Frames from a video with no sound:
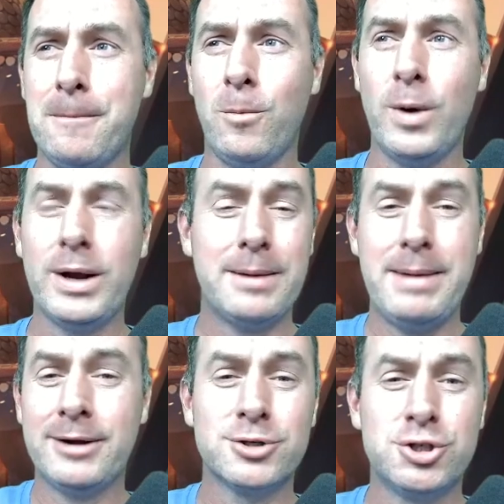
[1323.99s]
What
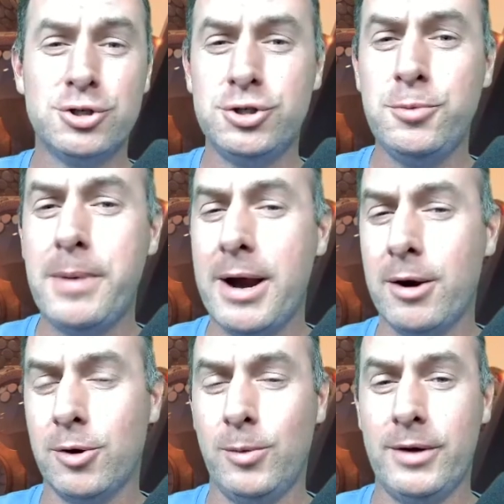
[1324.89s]
commanders should you
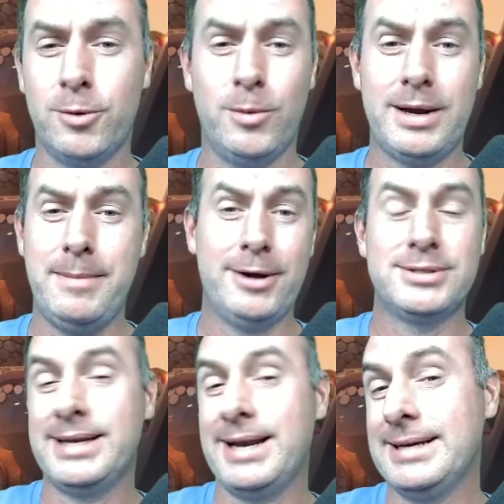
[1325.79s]
pair her with, or what
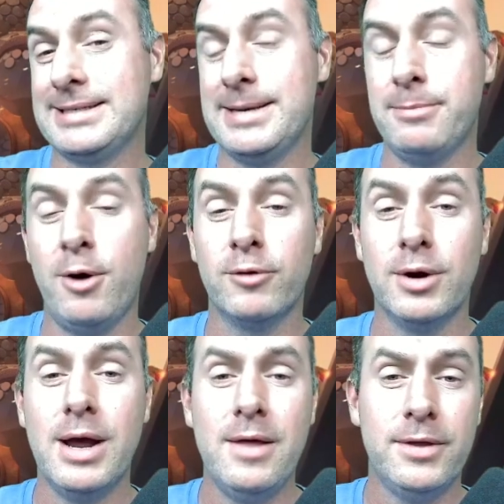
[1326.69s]
commanders did I skip
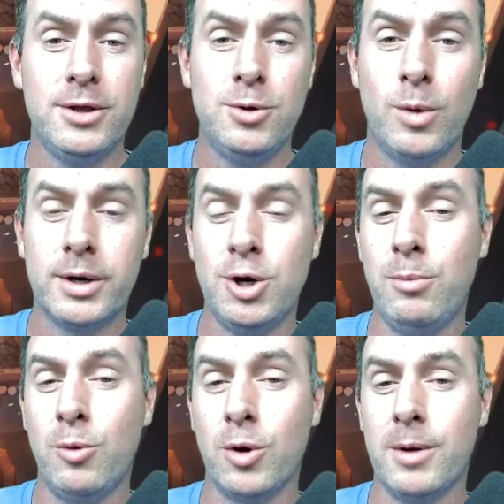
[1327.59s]
over that you want to
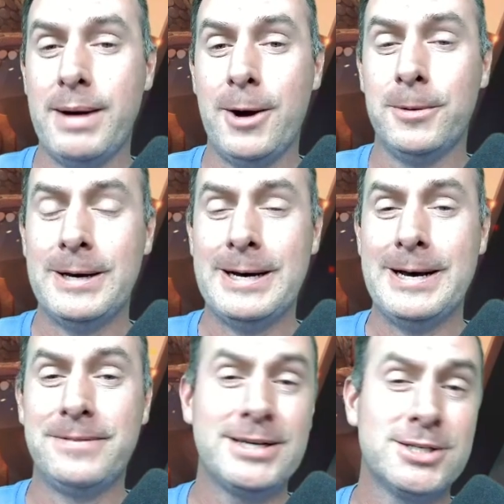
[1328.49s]
know more about?
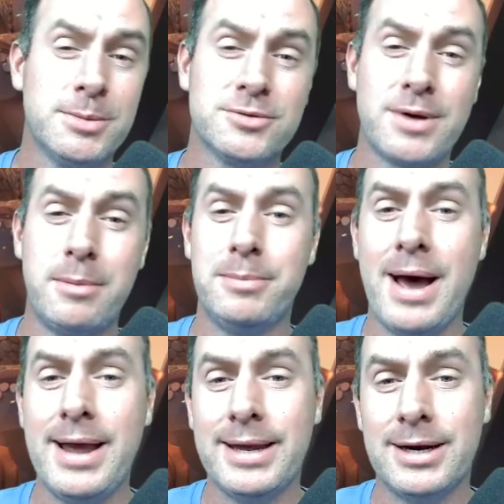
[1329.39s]
Thanks so much for coming
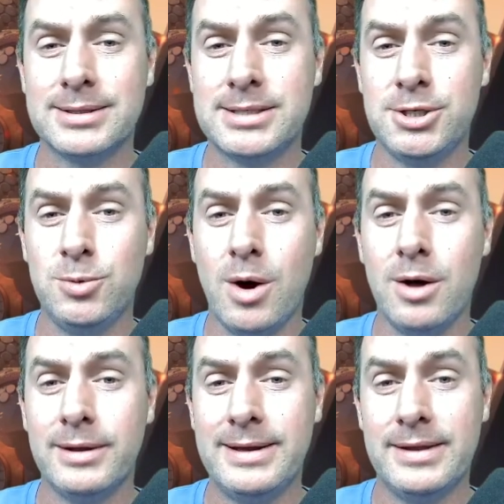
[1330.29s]
by, and I'll see you
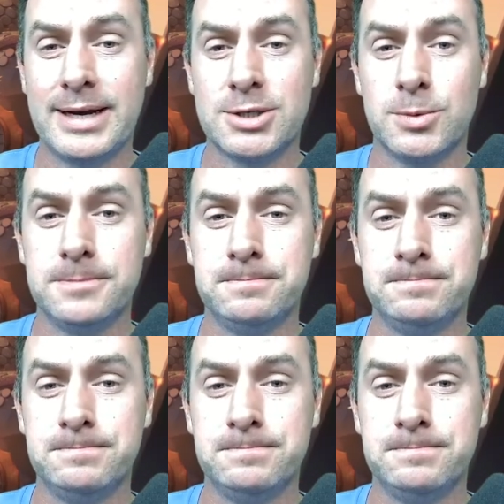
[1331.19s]
all in the next